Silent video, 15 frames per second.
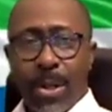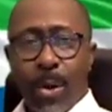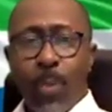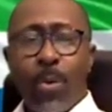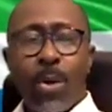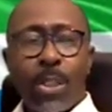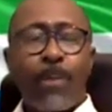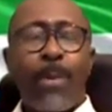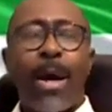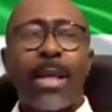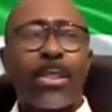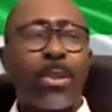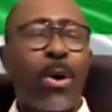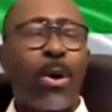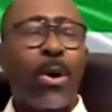was
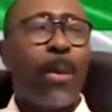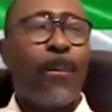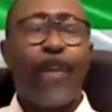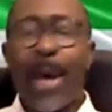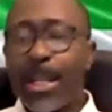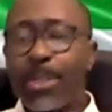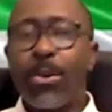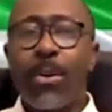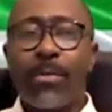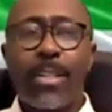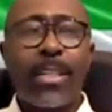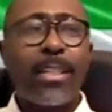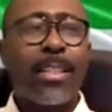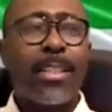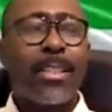part of
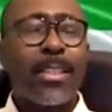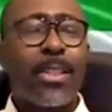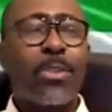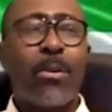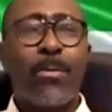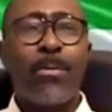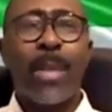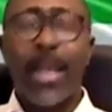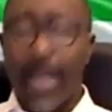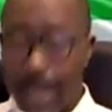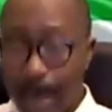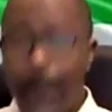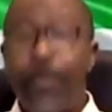the decision making, the